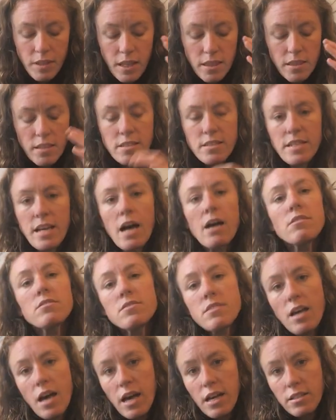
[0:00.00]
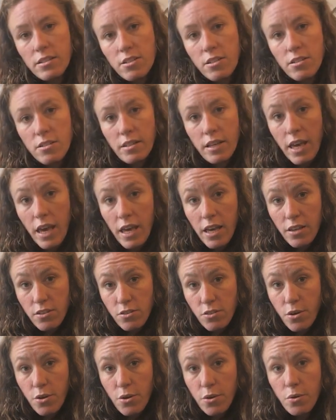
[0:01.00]
The downside to the
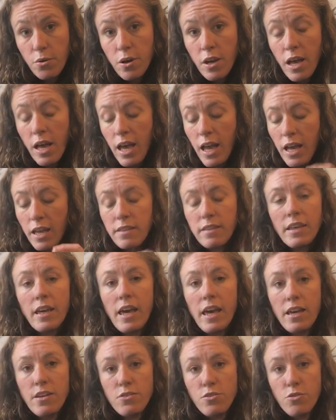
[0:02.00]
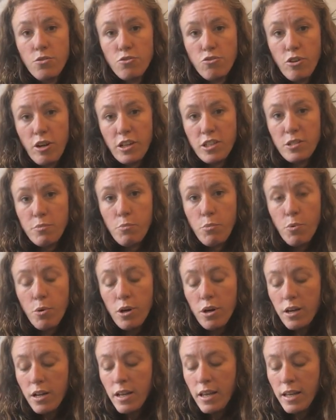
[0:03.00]
KSO and the KSO Trek
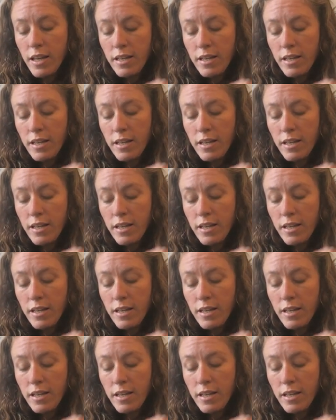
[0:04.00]
Sport